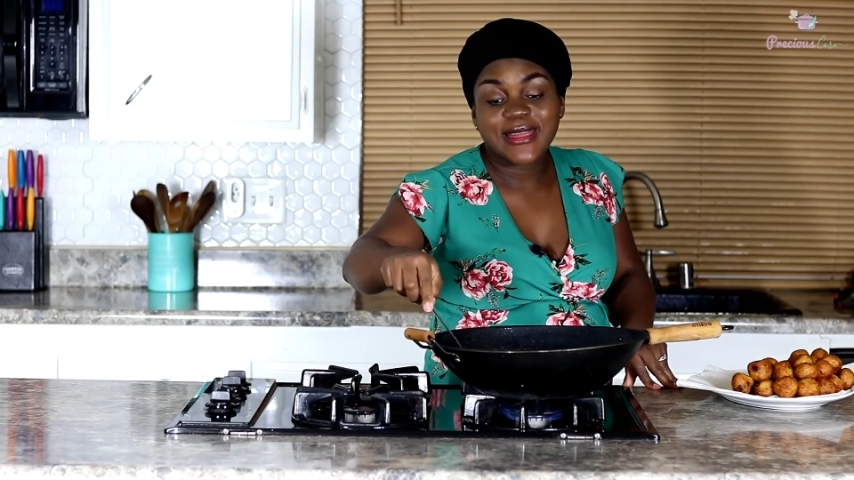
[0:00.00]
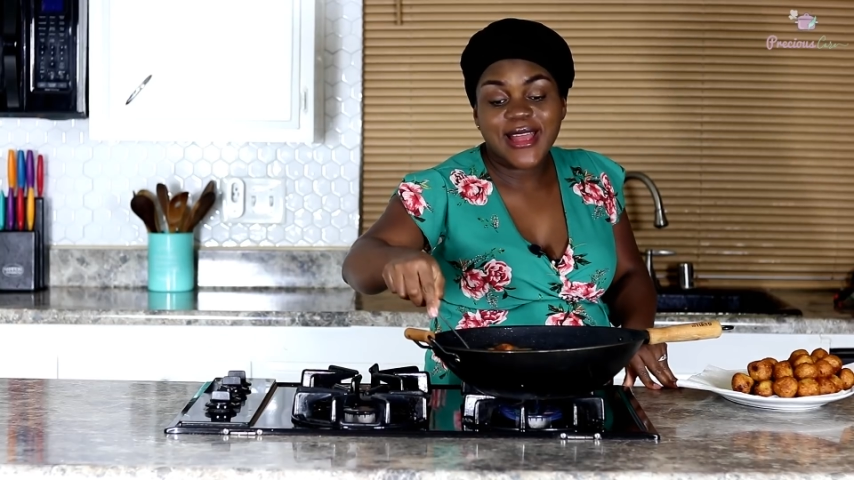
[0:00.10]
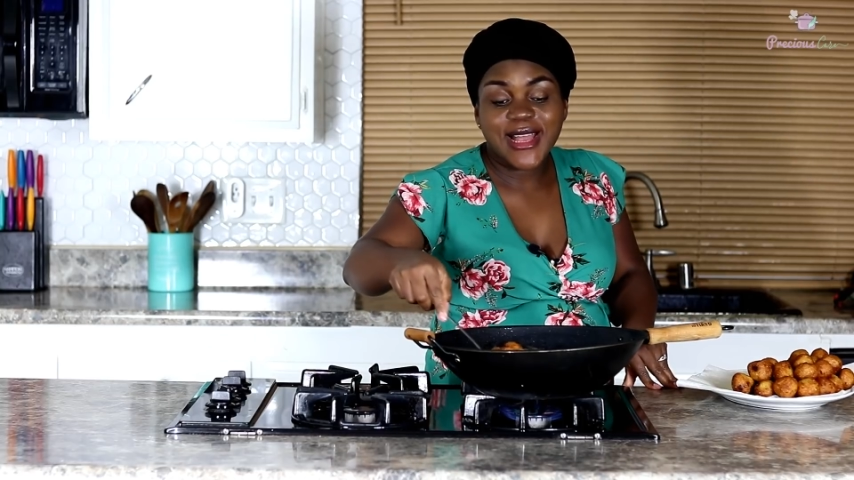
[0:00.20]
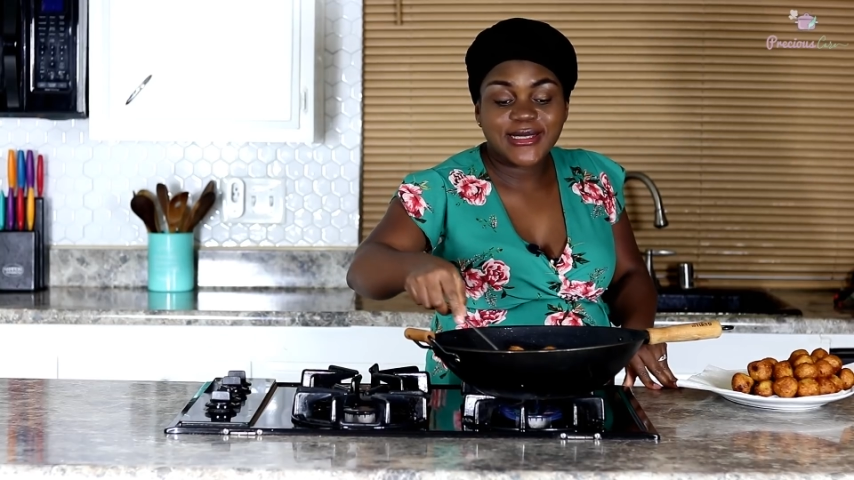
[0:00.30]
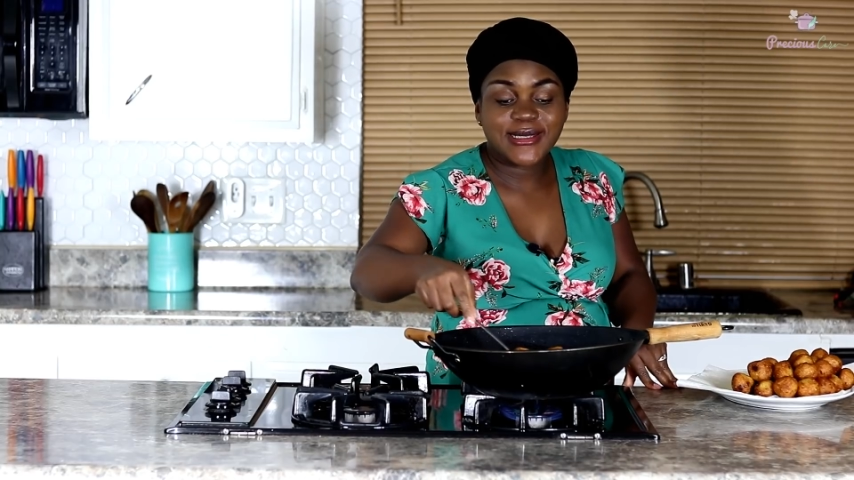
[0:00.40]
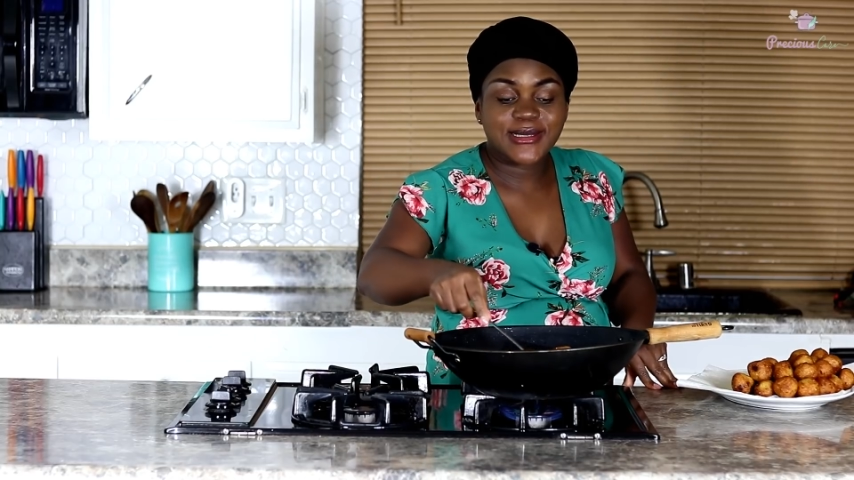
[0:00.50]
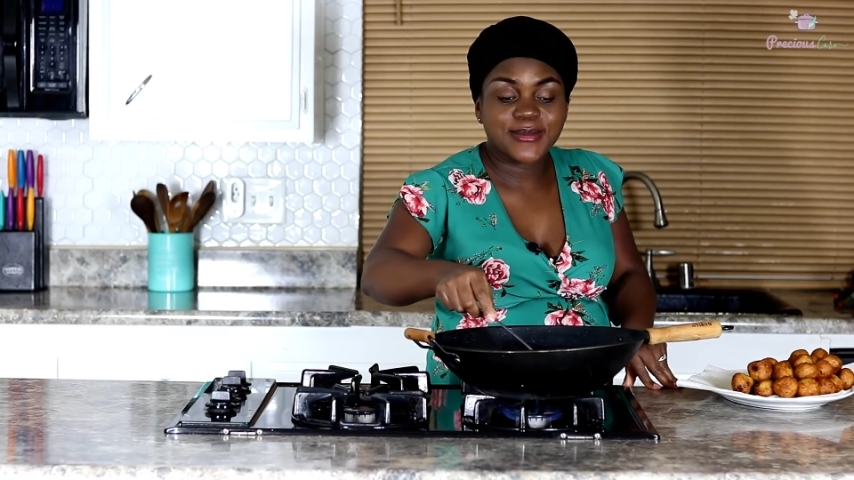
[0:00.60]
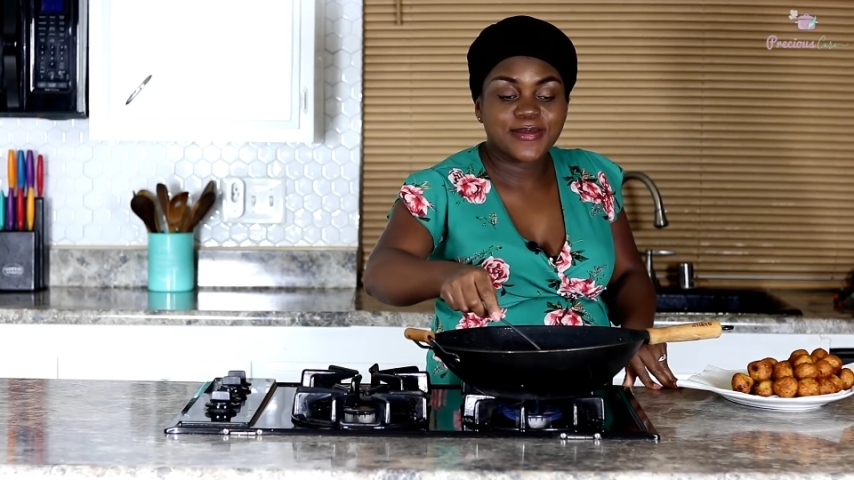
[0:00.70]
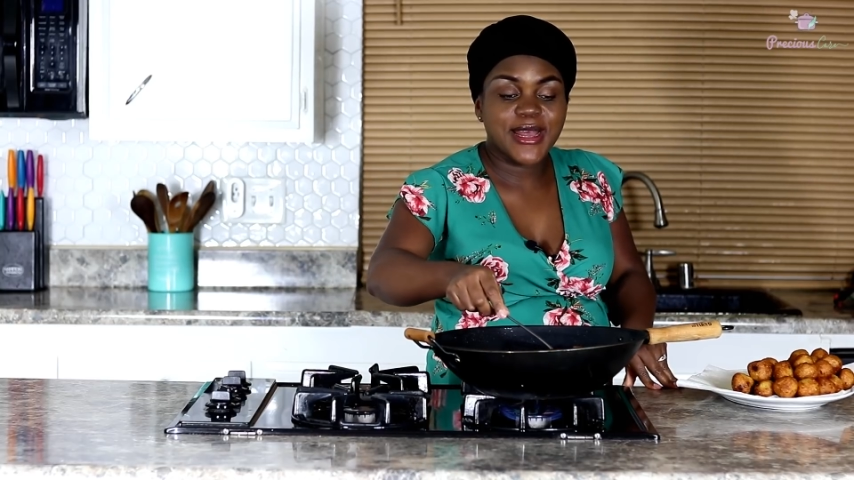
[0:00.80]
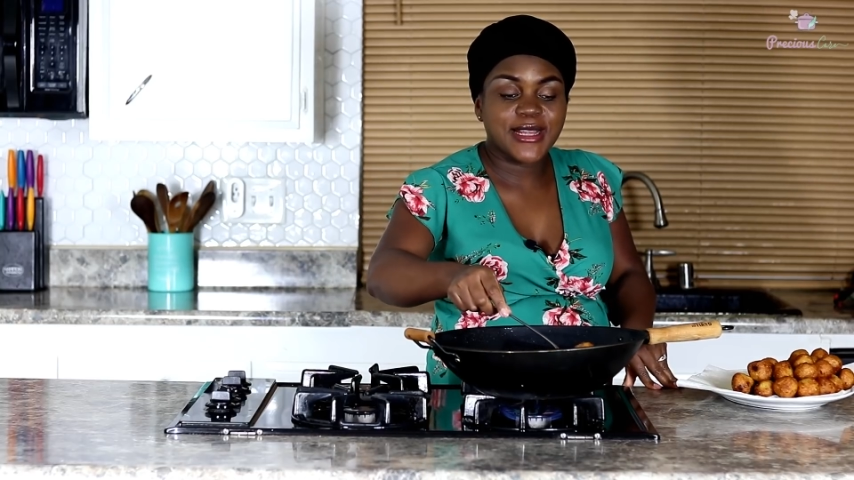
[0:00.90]

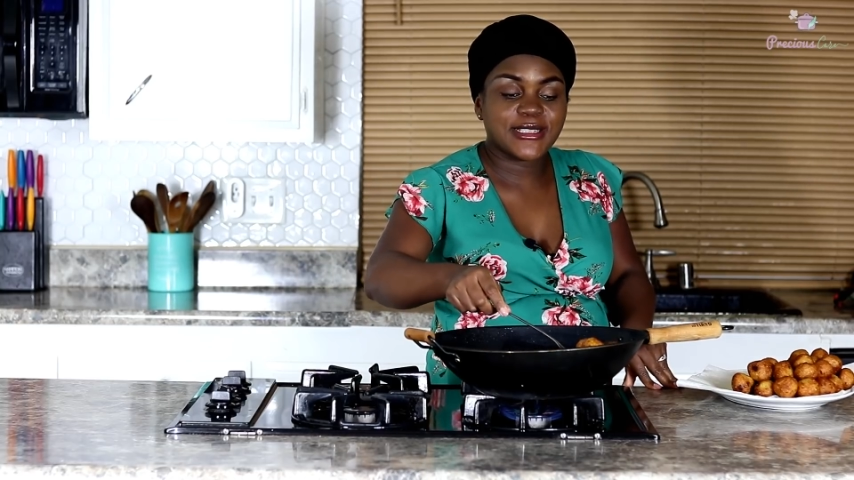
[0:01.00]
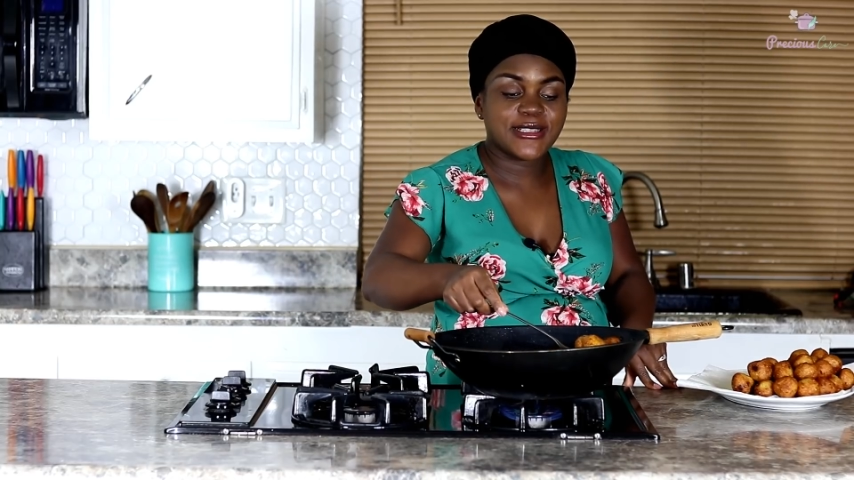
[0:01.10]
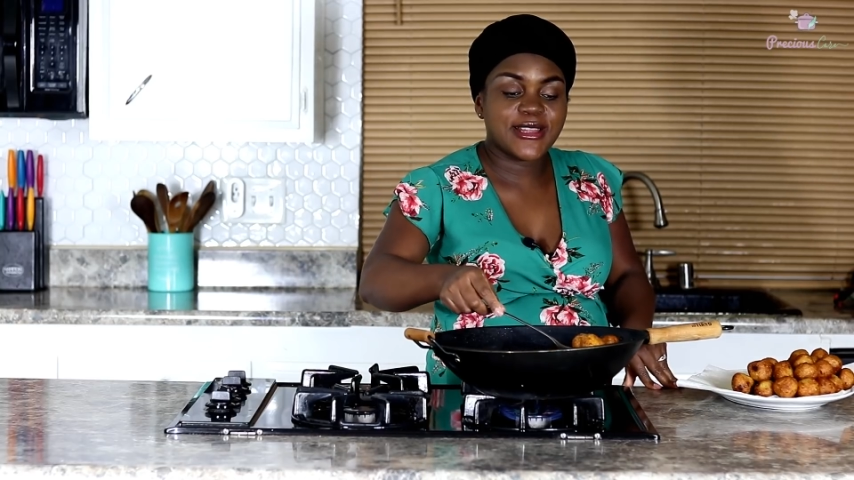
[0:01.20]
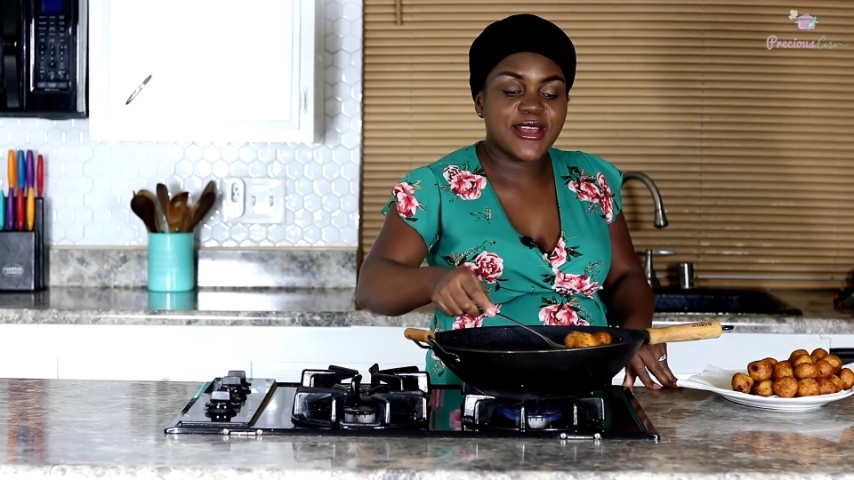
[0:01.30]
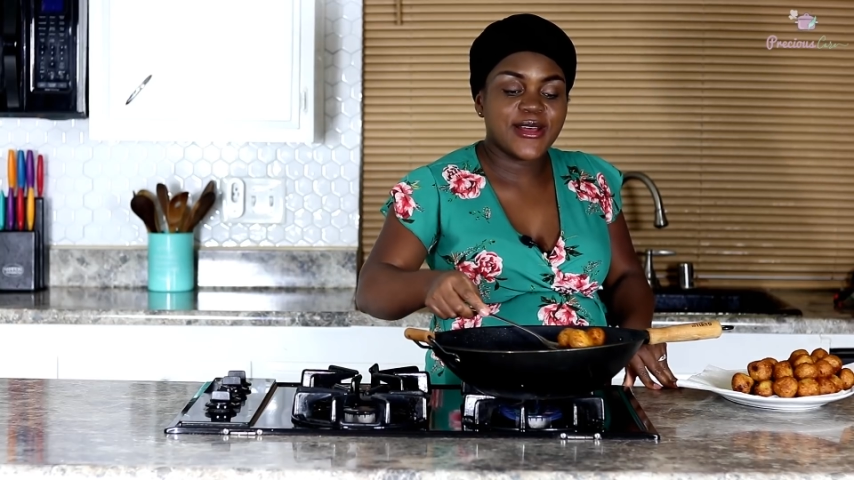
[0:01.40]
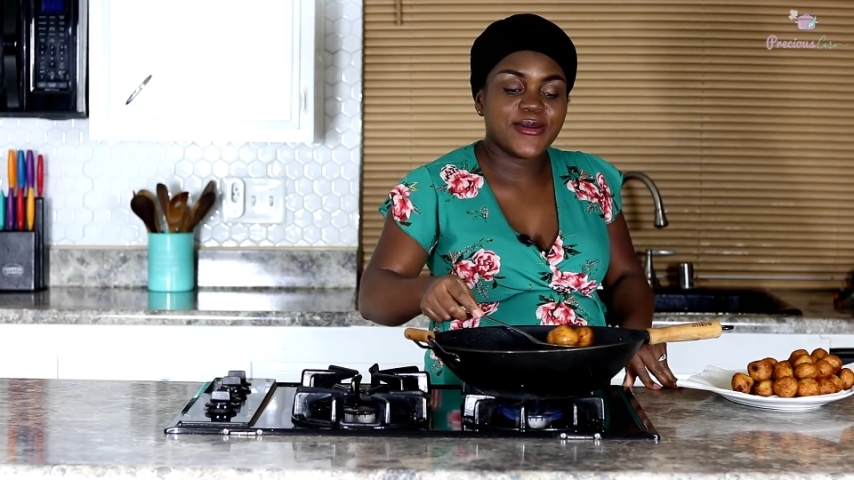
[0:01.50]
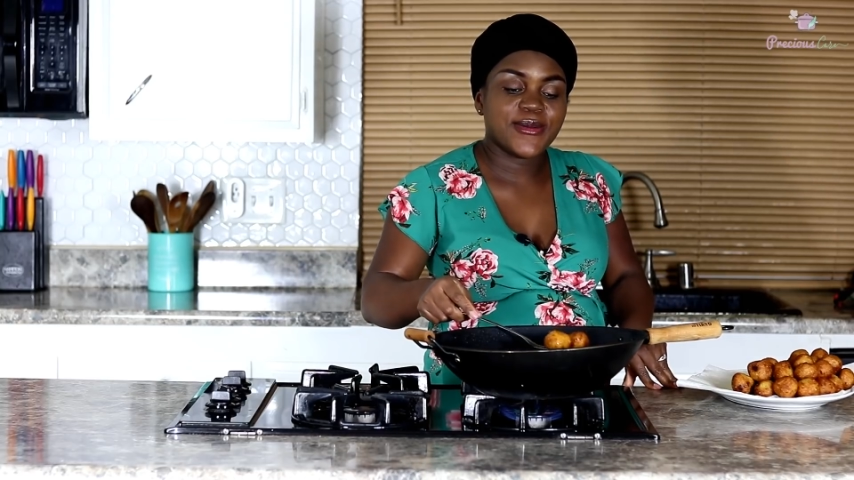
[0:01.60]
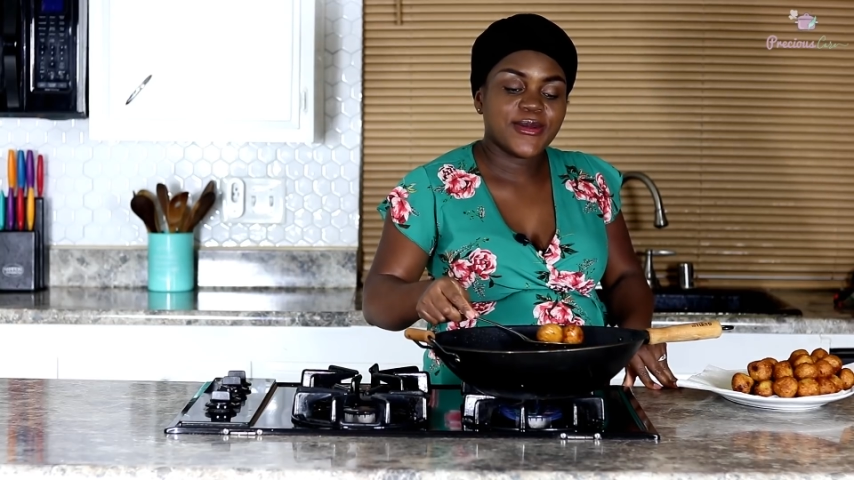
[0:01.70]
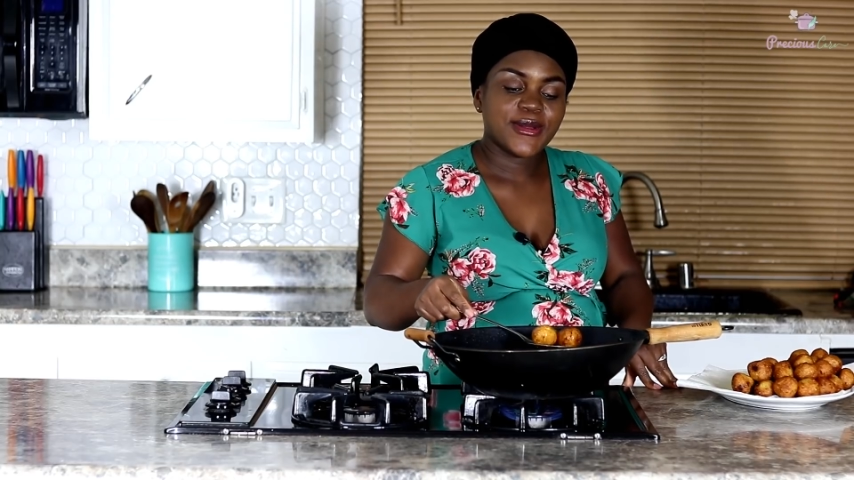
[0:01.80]
last batch now.